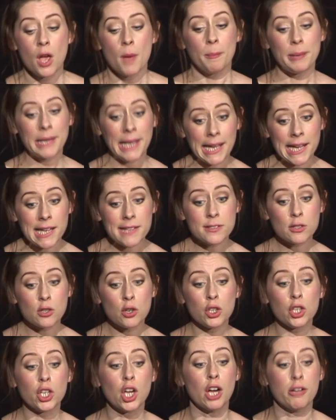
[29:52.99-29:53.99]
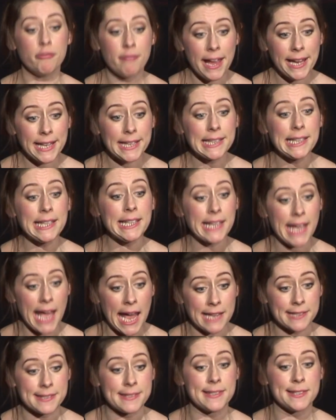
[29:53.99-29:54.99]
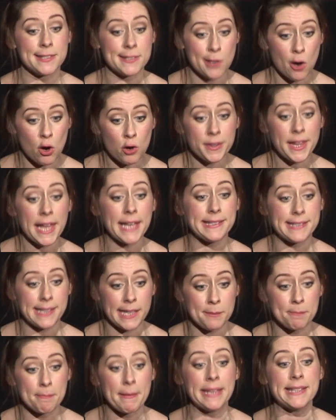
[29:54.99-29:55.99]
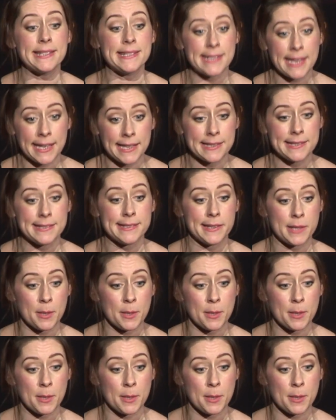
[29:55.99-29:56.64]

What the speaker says: Players have got to correctly guess the song their teammate sings to